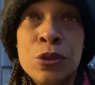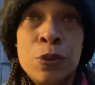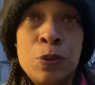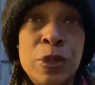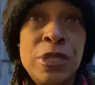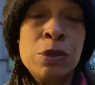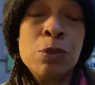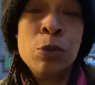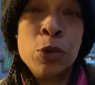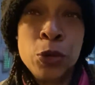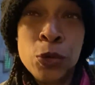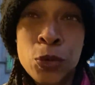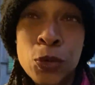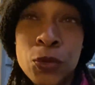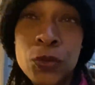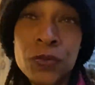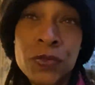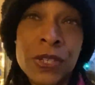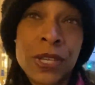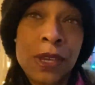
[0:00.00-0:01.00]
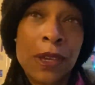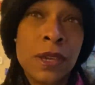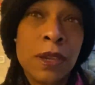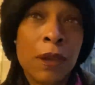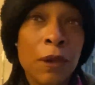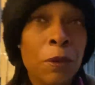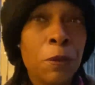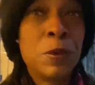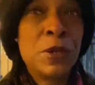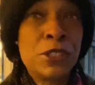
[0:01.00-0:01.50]
moved,
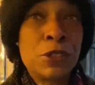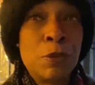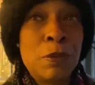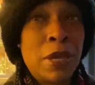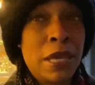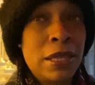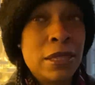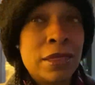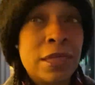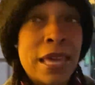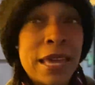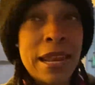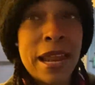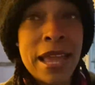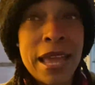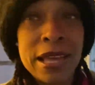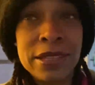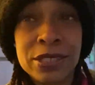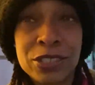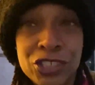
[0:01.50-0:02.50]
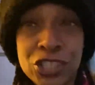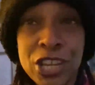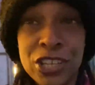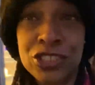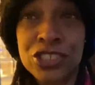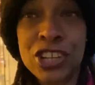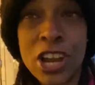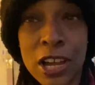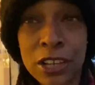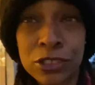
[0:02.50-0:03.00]
which meant that I had to
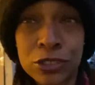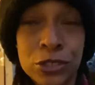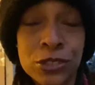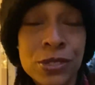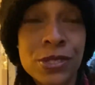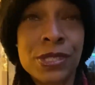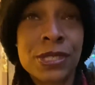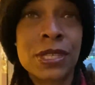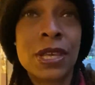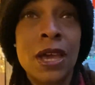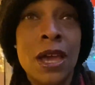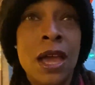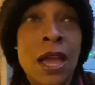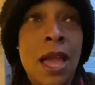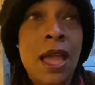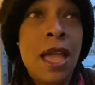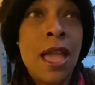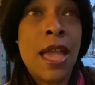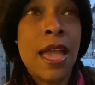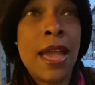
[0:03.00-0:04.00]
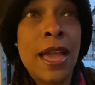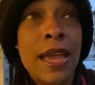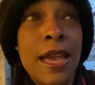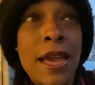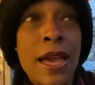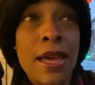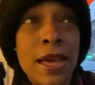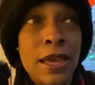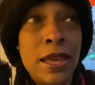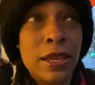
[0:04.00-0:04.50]
change doctors.
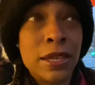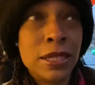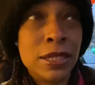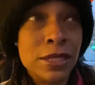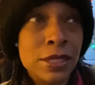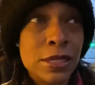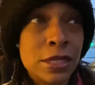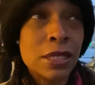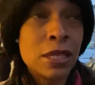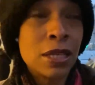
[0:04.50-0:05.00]
And